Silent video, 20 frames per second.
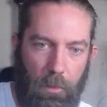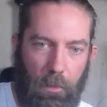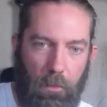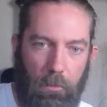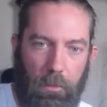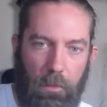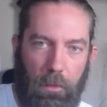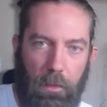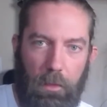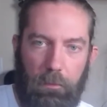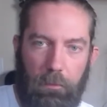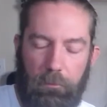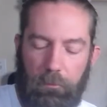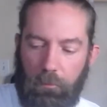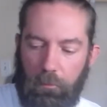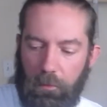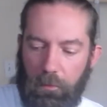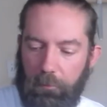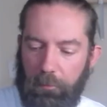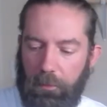Okay, so what
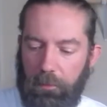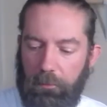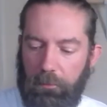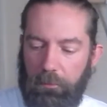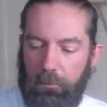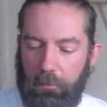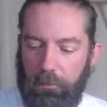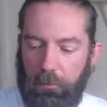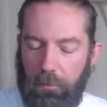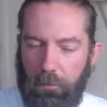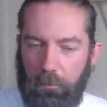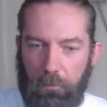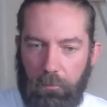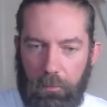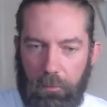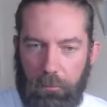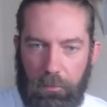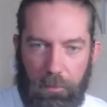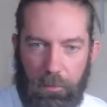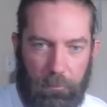am I doing? The only
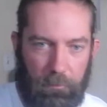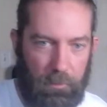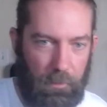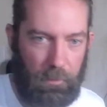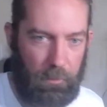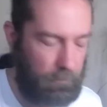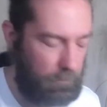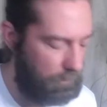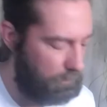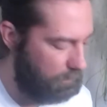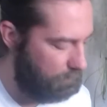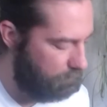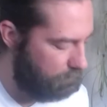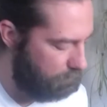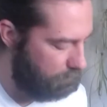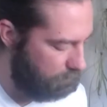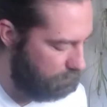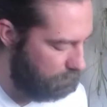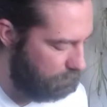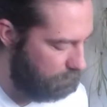thing I'm
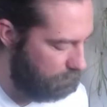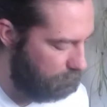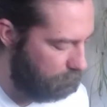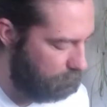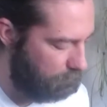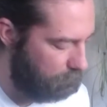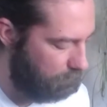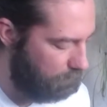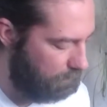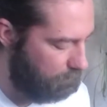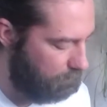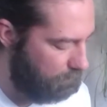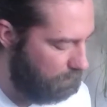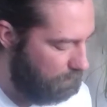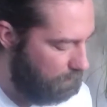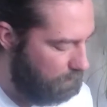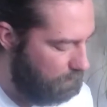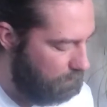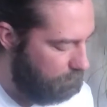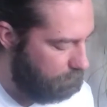doing is I'm
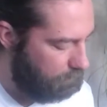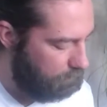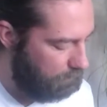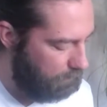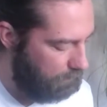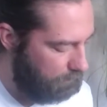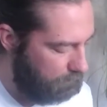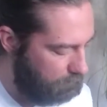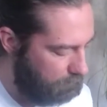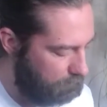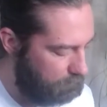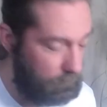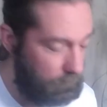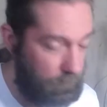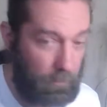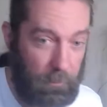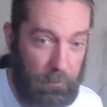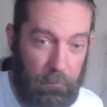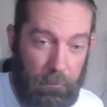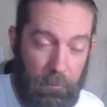playing these
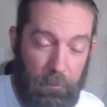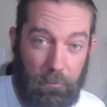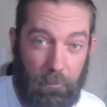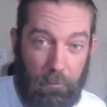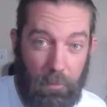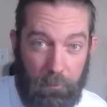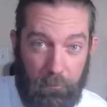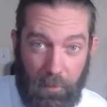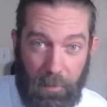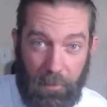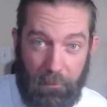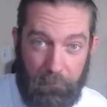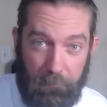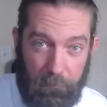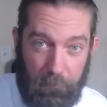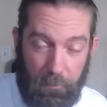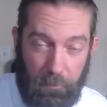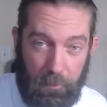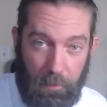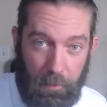voicings whenever I feel
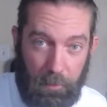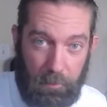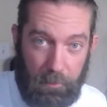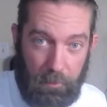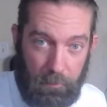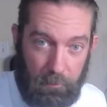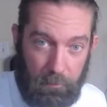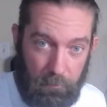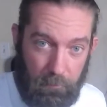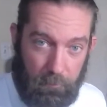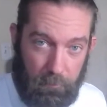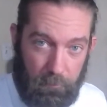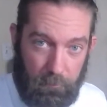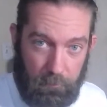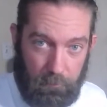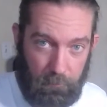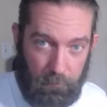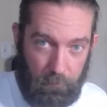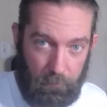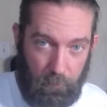like it
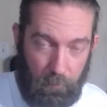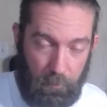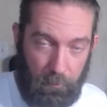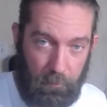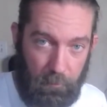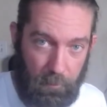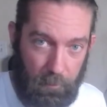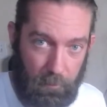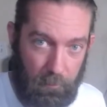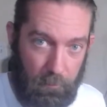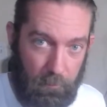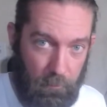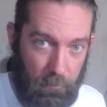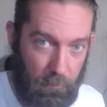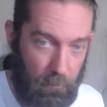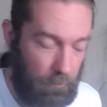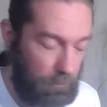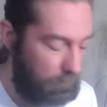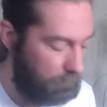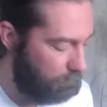within
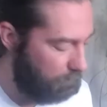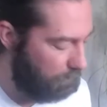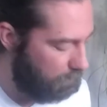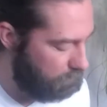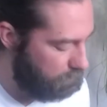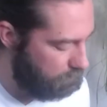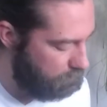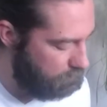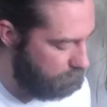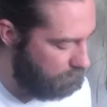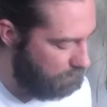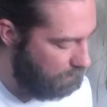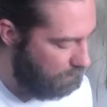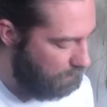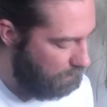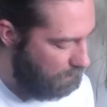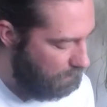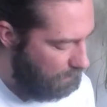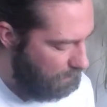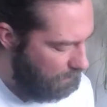these measures,
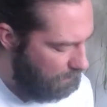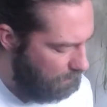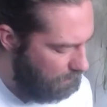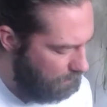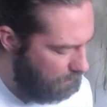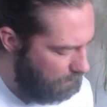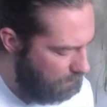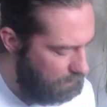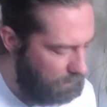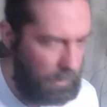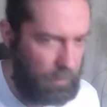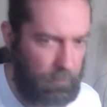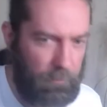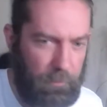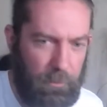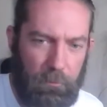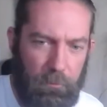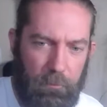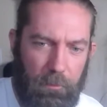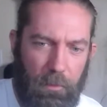and
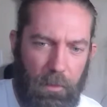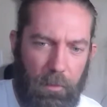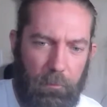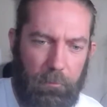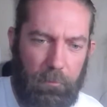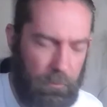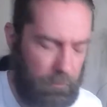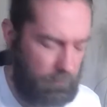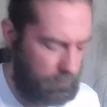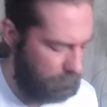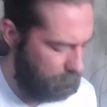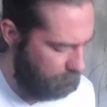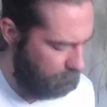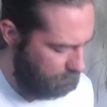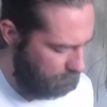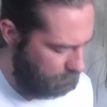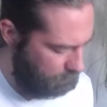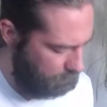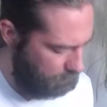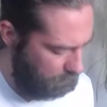I'm doing some finger
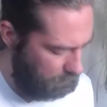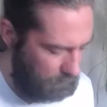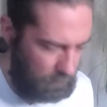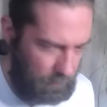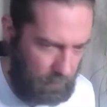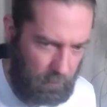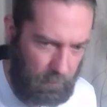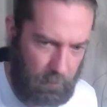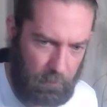picking here.